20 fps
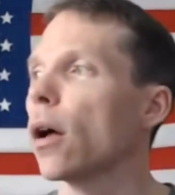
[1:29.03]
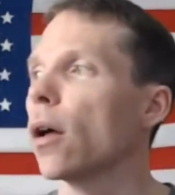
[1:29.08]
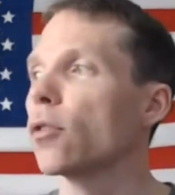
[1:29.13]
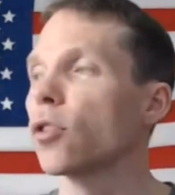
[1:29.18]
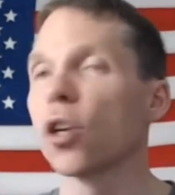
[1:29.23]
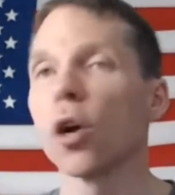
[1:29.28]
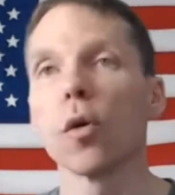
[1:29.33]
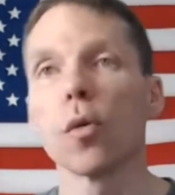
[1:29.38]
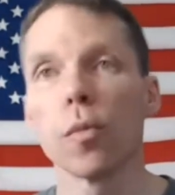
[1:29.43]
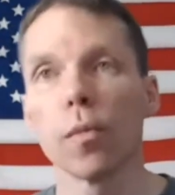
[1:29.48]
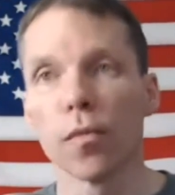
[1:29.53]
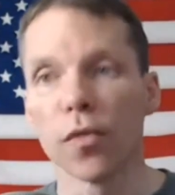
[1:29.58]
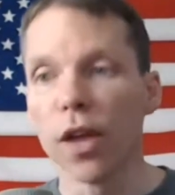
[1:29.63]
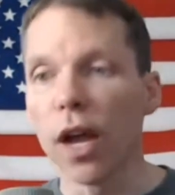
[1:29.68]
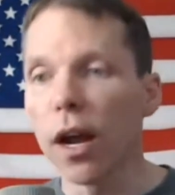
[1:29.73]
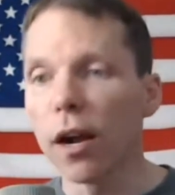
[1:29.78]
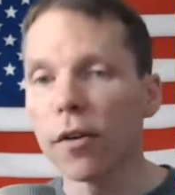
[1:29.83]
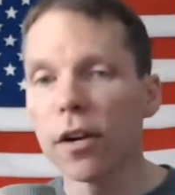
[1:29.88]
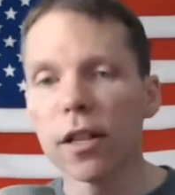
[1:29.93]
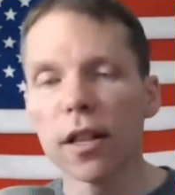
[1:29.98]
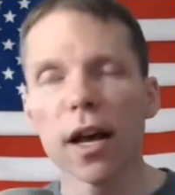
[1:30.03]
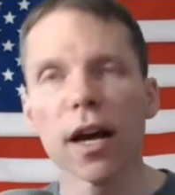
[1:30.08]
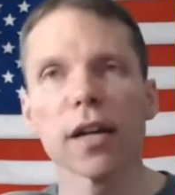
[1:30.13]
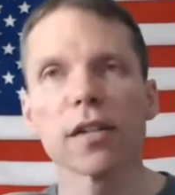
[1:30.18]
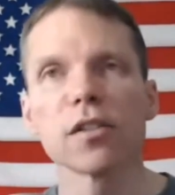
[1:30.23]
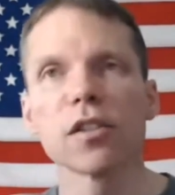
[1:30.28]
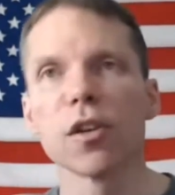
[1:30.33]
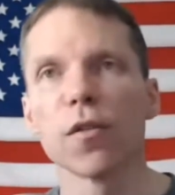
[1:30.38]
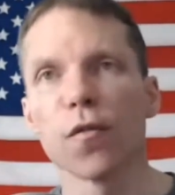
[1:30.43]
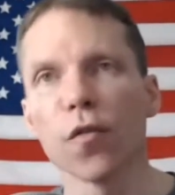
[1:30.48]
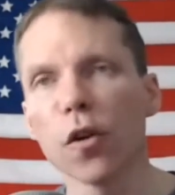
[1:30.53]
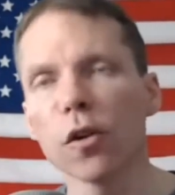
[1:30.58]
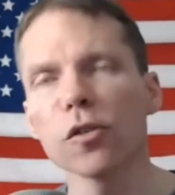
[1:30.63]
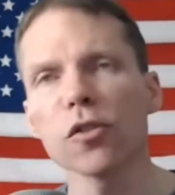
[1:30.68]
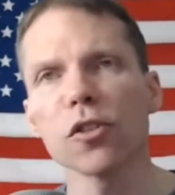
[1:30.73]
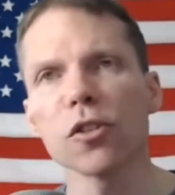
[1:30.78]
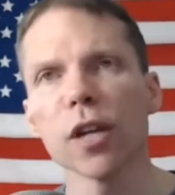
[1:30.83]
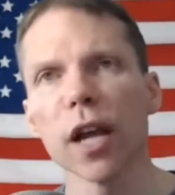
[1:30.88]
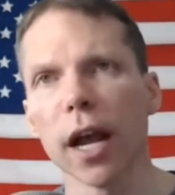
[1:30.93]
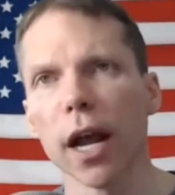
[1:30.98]
So therein lies the
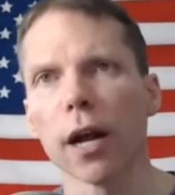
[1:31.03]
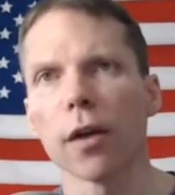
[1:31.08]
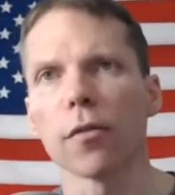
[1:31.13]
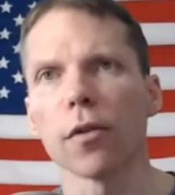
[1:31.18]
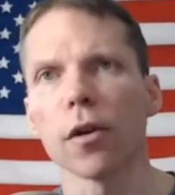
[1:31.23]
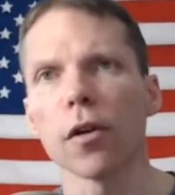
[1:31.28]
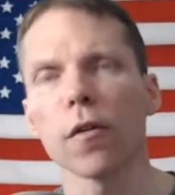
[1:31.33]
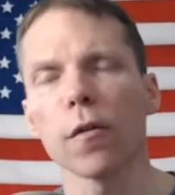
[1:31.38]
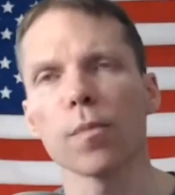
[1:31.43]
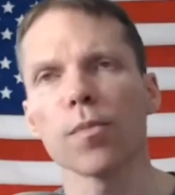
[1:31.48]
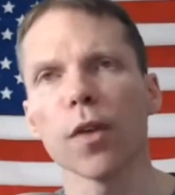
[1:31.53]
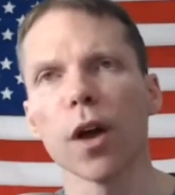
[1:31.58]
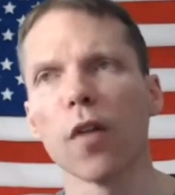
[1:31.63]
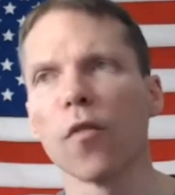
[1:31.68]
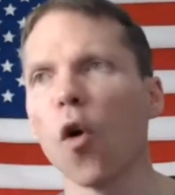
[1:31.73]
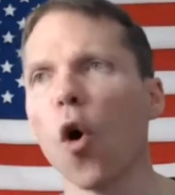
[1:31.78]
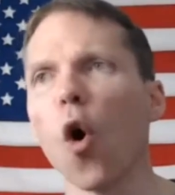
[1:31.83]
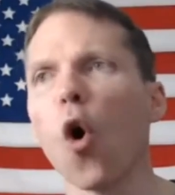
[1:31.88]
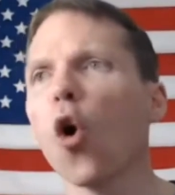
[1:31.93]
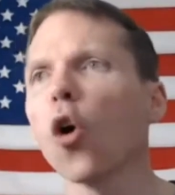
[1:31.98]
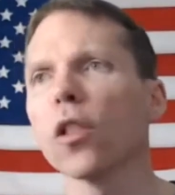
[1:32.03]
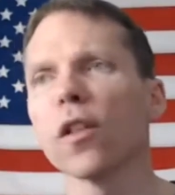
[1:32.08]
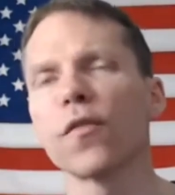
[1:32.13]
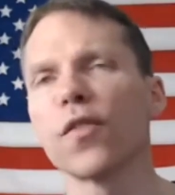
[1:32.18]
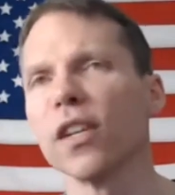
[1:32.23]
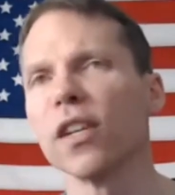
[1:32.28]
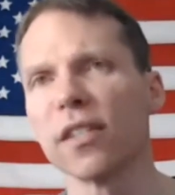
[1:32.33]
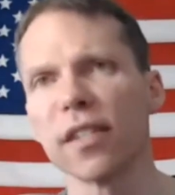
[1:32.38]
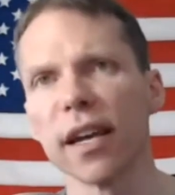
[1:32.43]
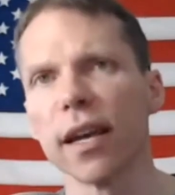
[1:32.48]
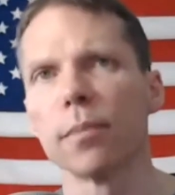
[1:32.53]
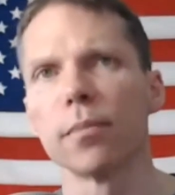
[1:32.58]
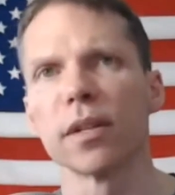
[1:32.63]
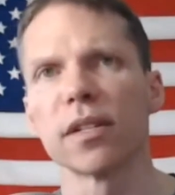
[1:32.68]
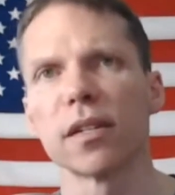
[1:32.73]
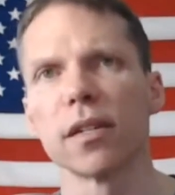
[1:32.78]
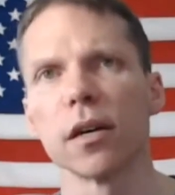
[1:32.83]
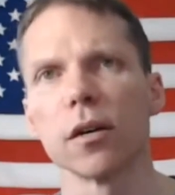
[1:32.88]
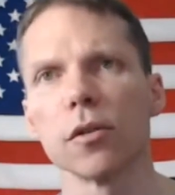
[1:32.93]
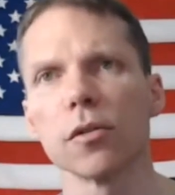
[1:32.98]
first error of all of these
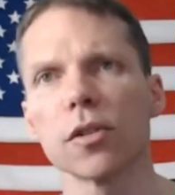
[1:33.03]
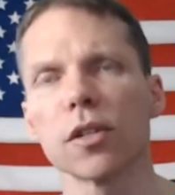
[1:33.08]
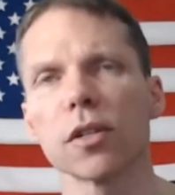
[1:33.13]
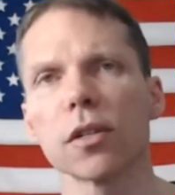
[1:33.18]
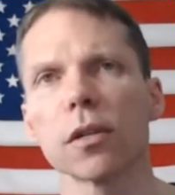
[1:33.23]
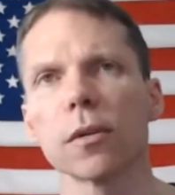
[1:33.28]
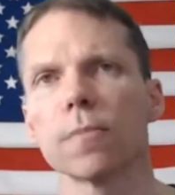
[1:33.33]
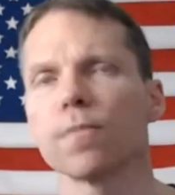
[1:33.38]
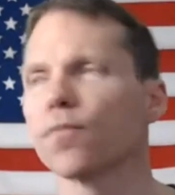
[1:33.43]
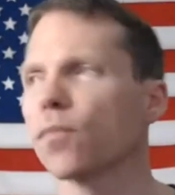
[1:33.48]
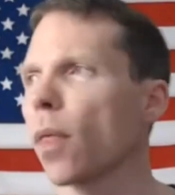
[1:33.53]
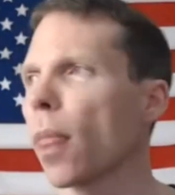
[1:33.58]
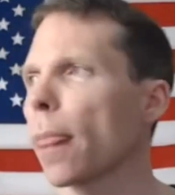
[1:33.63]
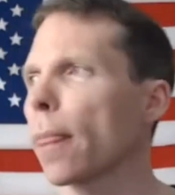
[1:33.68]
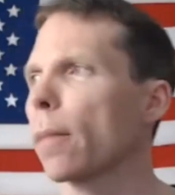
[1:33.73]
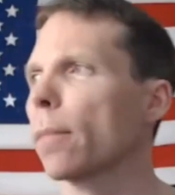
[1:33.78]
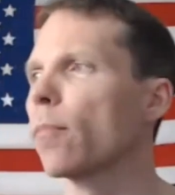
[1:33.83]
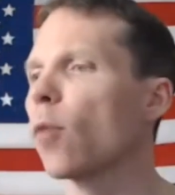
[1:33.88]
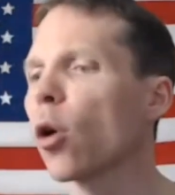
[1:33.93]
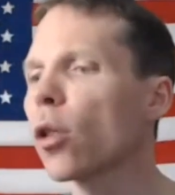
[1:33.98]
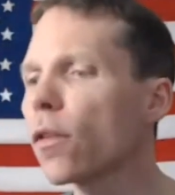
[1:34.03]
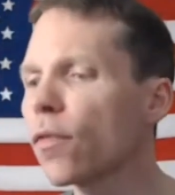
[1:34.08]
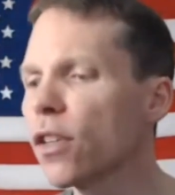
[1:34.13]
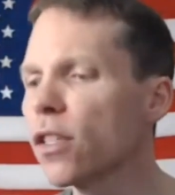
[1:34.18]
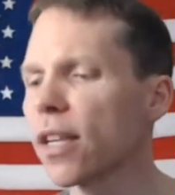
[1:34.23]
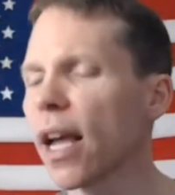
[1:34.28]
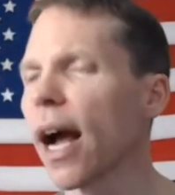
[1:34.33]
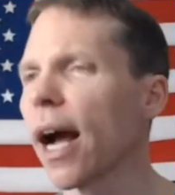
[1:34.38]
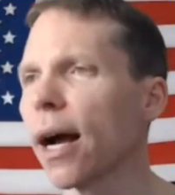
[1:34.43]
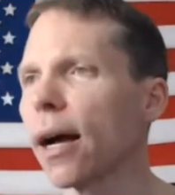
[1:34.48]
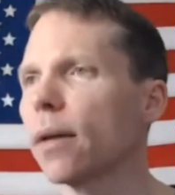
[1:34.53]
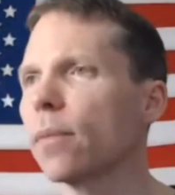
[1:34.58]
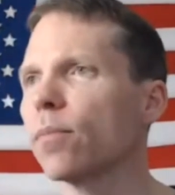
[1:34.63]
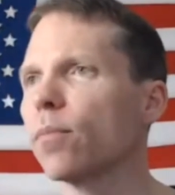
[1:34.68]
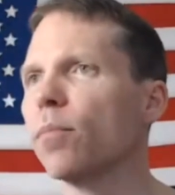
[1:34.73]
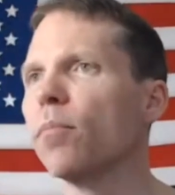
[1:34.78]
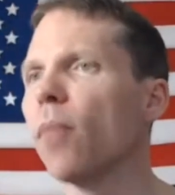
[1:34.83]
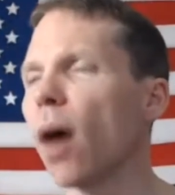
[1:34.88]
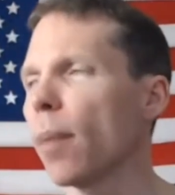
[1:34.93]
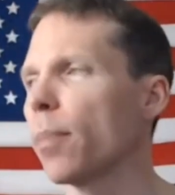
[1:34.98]
imbeciles, all of these
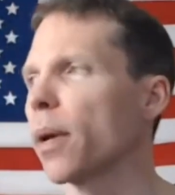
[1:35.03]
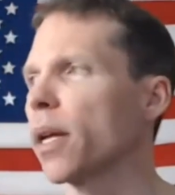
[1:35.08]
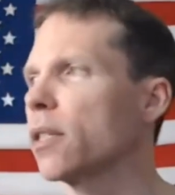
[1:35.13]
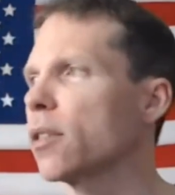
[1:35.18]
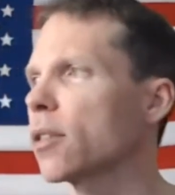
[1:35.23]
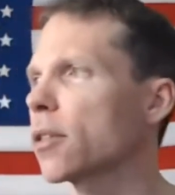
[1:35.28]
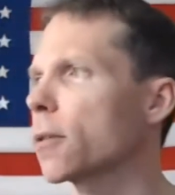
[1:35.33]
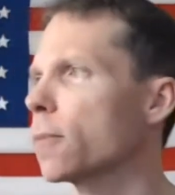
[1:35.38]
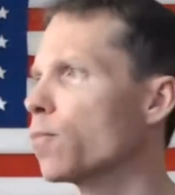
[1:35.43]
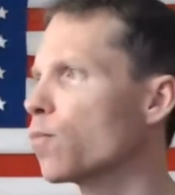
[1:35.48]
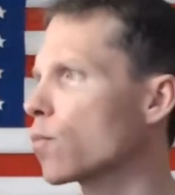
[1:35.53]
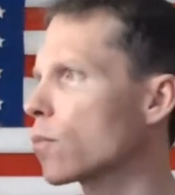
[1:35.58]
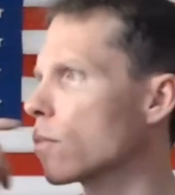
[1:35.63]
Muppets.